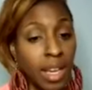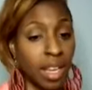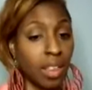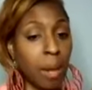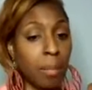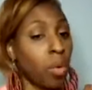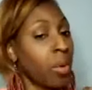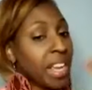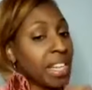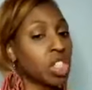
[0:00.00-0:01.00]
any of that
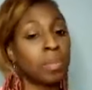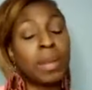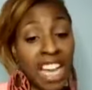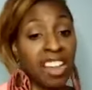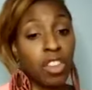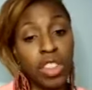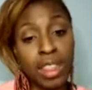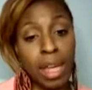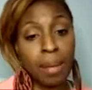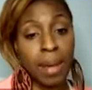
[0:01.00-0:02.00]
boyish behavior
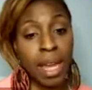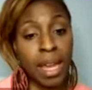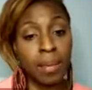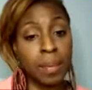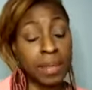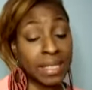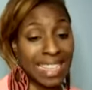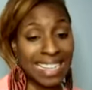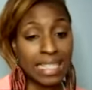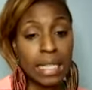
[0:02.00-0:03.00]
that they may
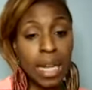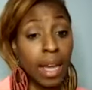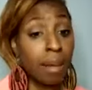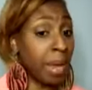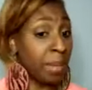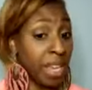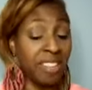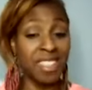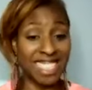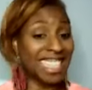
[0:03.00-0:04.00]
possess, and maybe
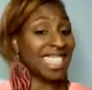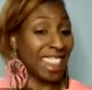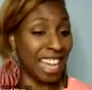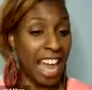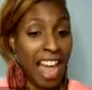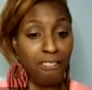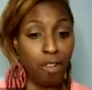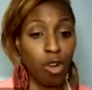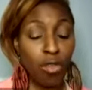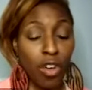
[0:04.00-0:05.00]
even seeing that they have
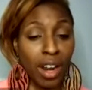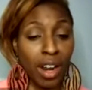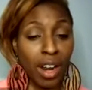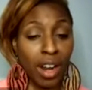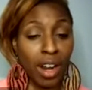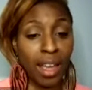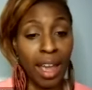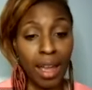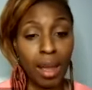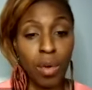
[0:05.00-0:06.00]

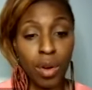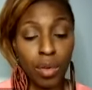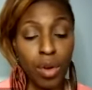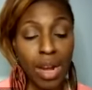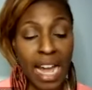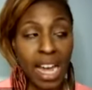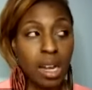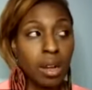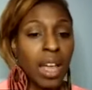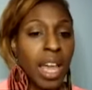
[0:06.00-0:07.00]
overcame or growing out of,